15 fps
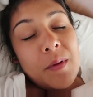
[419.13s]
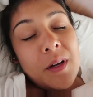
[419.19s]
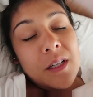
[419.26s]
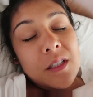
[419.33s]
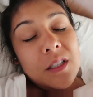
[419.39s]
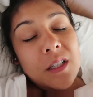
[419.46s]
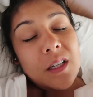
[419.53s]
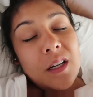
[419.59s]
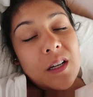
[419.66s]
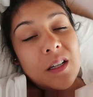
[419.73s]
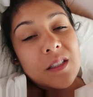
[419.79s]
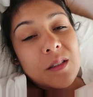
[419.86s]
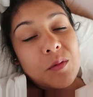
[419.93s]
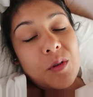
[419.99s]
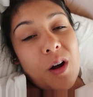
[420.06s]
I managed to
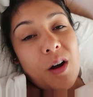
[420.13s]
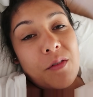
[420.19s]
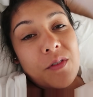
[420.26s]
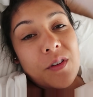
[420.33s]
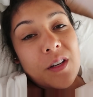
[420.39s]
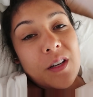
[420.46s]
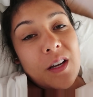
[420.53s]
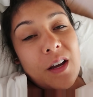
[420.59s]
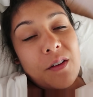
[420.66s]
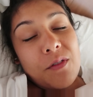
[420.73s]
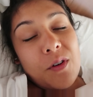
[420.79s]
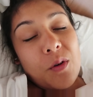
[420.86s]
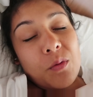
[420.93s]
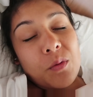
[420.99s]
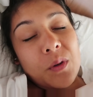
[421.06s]
get some coffee. I
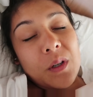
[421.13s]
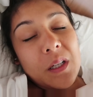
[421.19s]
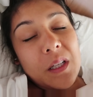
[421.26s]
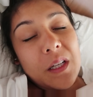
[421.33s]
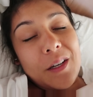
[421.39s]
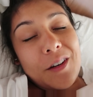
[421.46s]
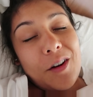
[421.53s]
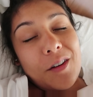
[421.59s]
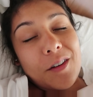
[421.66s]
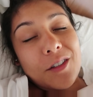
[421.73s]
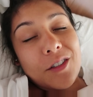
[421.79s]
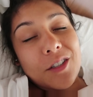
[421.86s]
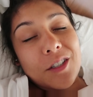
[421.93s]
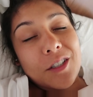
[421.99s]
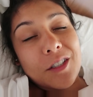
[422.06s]
felt really
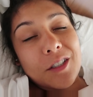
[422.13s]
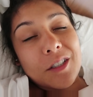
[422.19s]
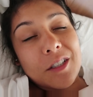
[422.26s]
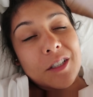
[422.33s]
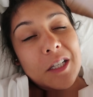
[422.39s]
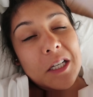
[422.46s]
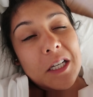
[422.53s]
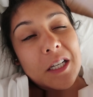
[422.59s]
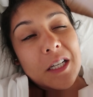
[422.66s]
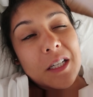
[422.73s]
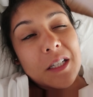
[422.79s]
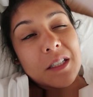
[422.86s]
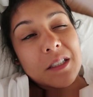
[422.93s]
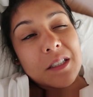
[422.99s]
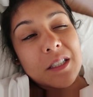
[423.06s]
nauseous
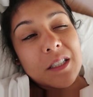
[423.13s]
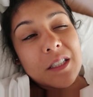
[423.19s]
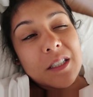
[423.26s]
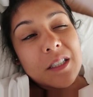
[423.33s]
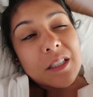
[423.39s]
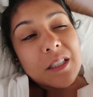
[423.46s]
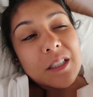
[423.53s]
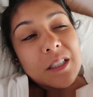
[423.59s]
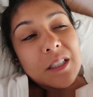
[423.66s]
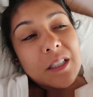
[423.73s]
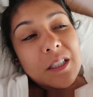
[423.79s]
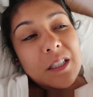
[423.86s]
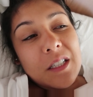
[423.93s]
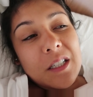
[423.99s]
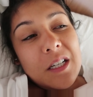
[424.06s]
and
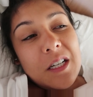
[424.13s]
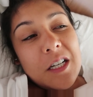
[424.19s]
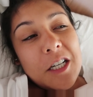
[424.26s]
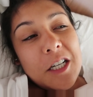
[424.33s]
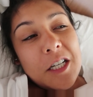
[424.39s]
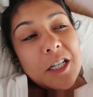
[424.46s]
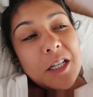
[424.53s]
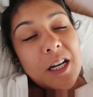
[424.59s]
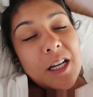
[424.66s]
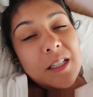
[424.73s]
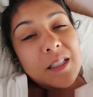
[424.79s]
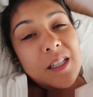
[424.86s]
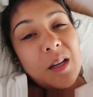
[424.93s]
uh, had a